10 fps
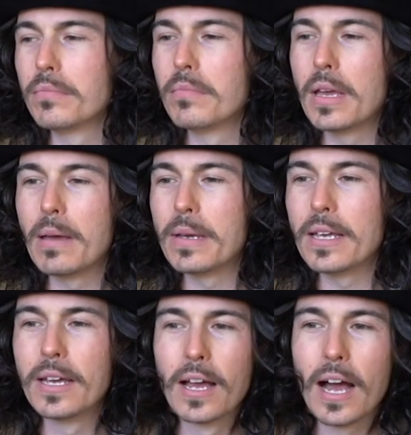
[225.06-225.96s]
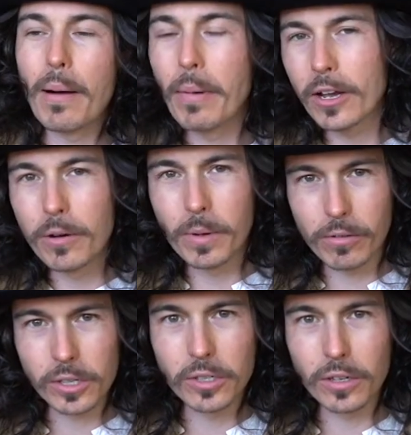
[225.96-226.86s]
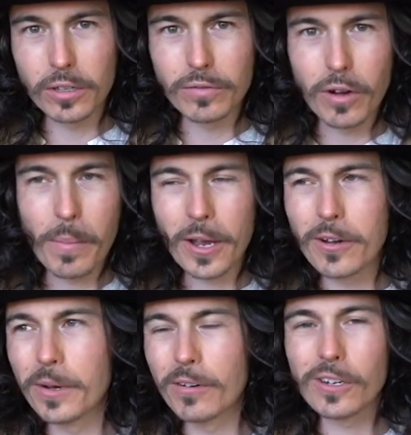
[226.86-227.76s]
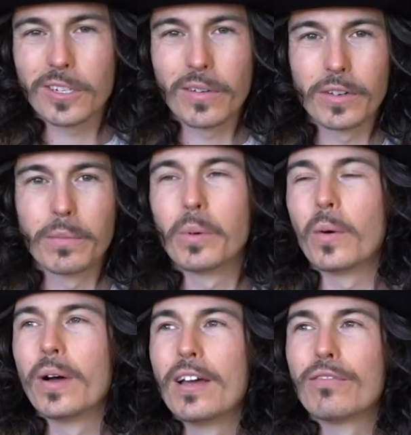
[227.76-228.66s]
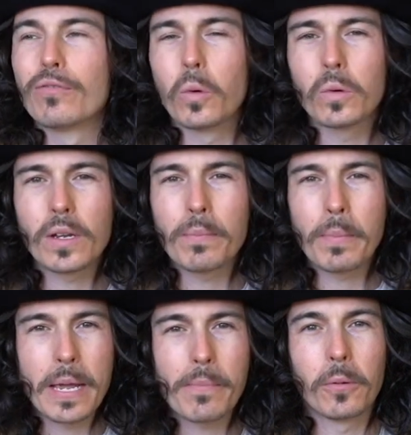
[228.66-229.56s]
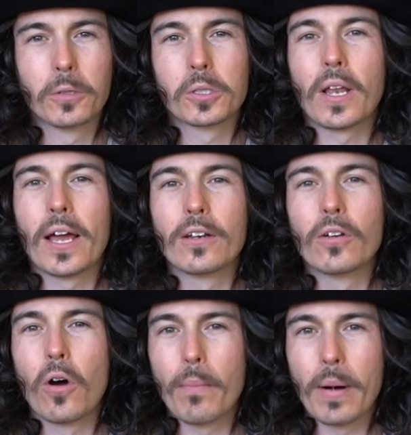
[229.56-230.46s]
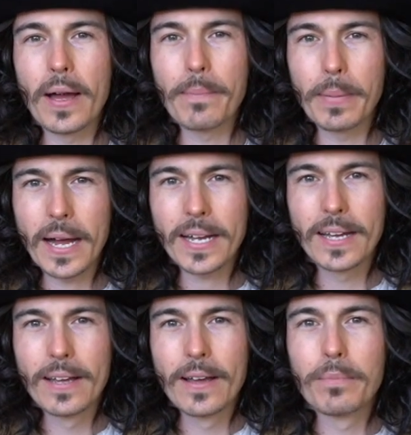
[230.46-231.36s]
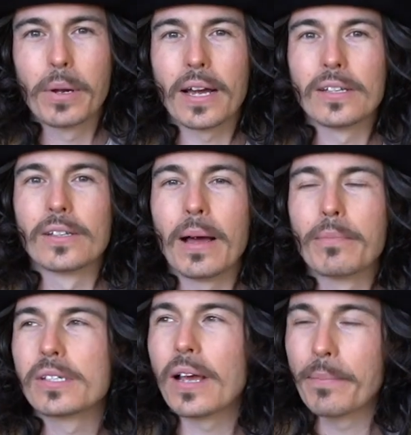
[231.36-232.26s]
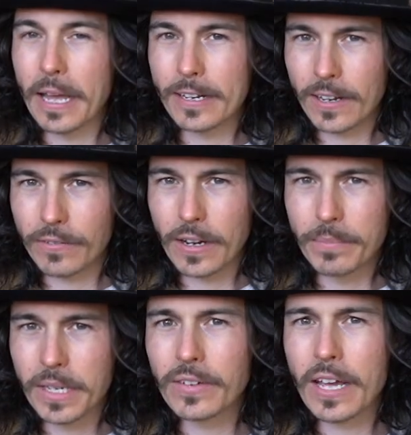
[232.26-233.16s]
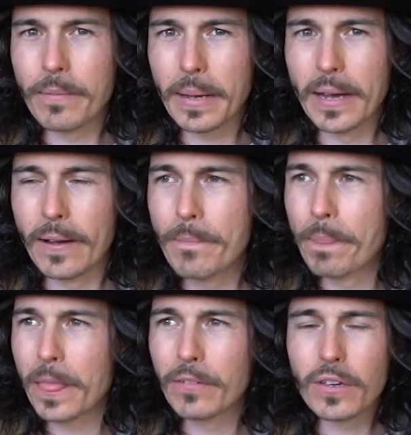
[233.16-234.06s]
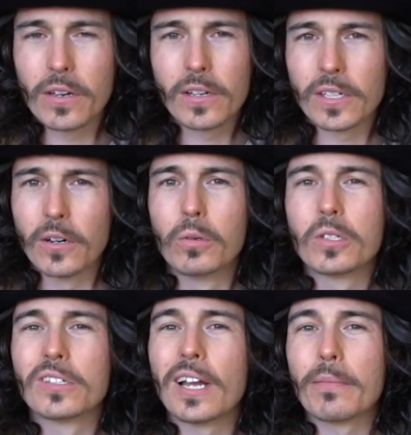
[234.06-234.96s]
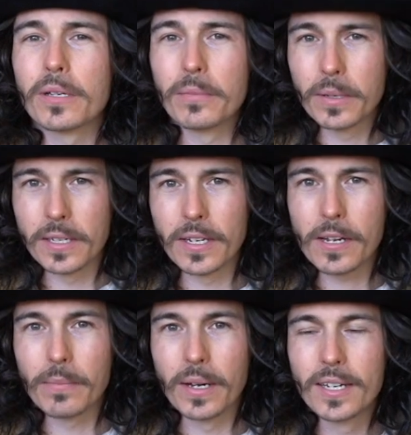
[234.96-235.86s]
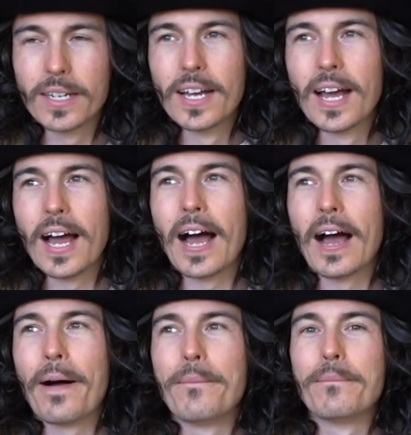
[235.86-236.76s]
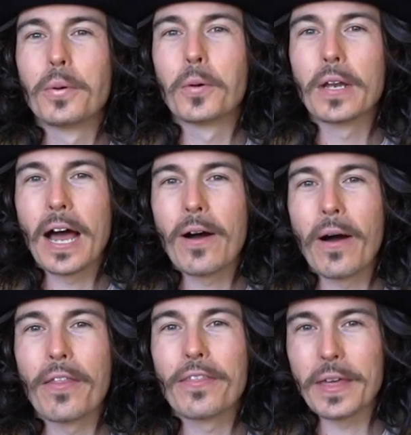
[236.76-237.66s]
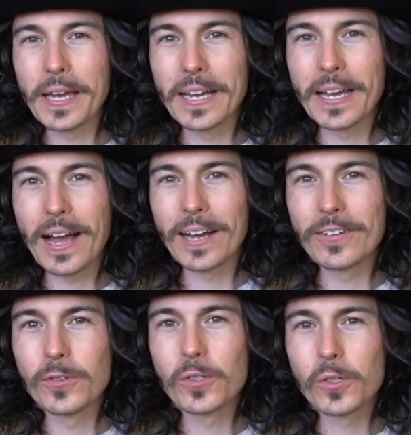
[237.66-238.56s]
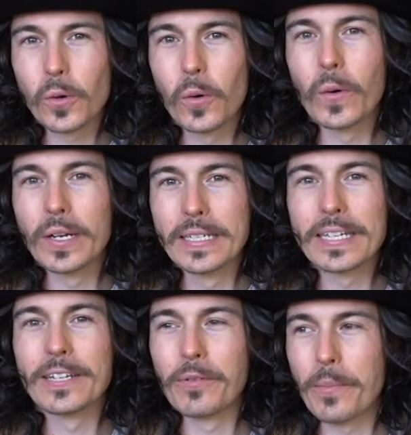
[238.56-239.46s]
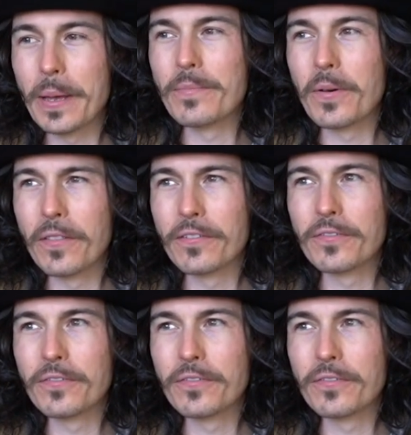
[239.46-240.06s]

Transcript: Maybe I might come across good on the phone, I might come across confident, but phoning people's like not my bag. But I'm definitely getting better. A few years ago, it was just an absolute bloody nightmare. But now I think I can sort of deal with people on the